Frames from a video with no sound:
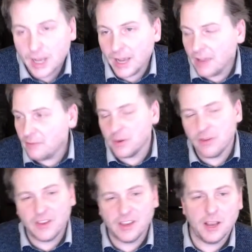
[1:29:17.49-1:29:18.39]
I have been
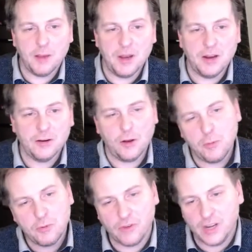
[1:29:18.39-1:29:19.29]
thinking about
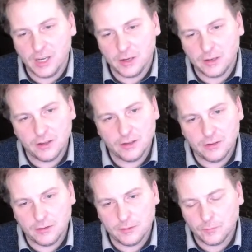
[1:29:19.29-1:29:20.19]
upgrading
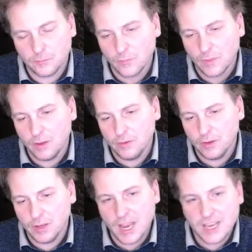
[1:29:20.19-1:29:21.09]
the
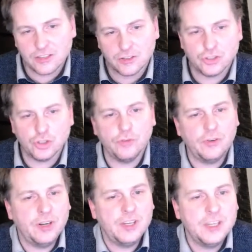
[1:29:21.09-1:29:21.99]
Asus
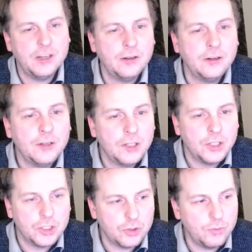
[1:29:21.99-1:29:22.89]
server in here
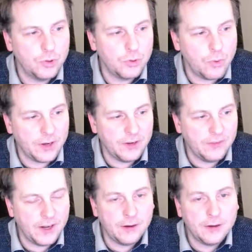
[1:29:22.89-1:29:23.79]
to put one in
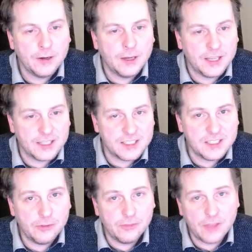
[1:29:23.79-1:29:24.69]
there and
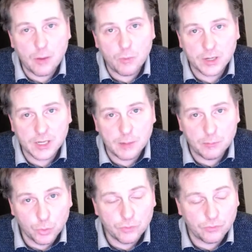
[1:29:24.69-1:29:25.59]
see if that one can
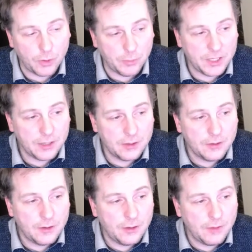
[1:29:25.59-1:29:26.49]
boot from it.
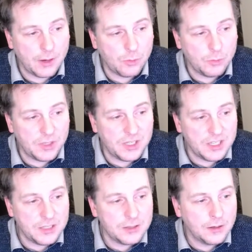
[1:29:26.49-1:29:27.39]
That would be
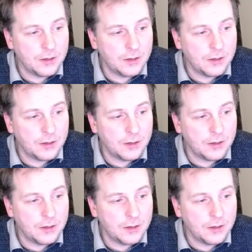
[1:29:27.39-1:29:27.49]
neat.